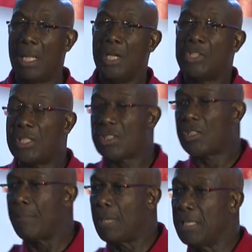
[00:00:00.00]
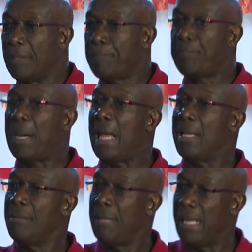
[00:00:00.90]
She summoned the
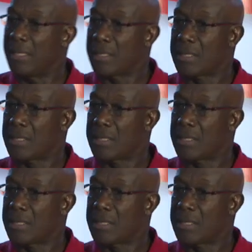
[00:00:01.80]
parliament